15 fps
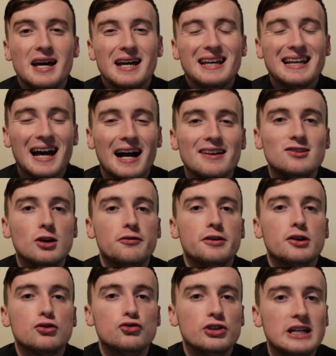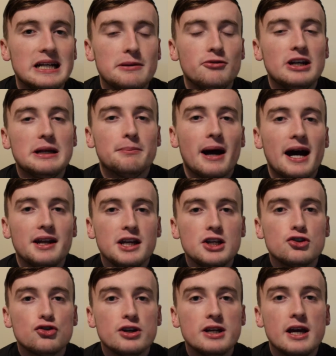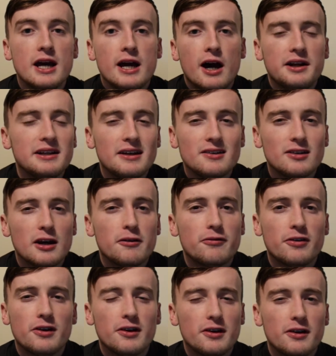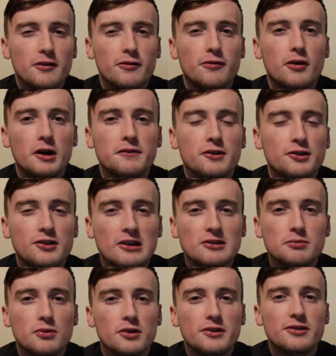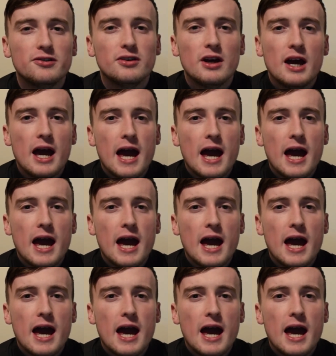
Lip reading: He has suffered a really, really bad injury. I think he's out for 5 or 6 months.